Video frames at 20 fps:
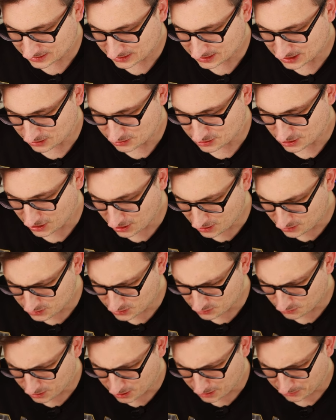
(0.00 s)
So to
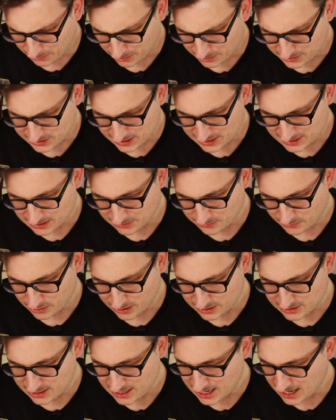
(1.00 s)
use the word processor,
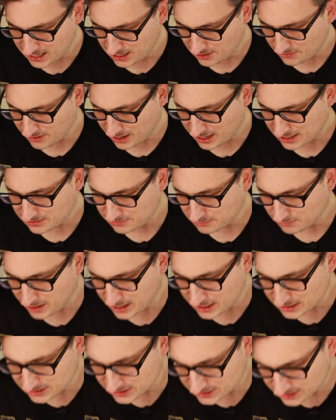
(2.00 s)
press yellow and
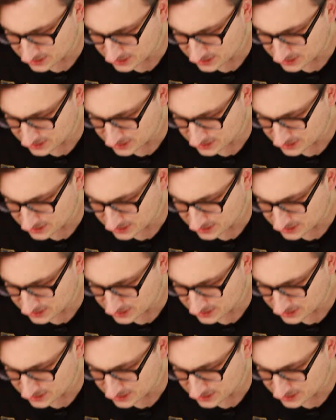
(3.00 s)
red.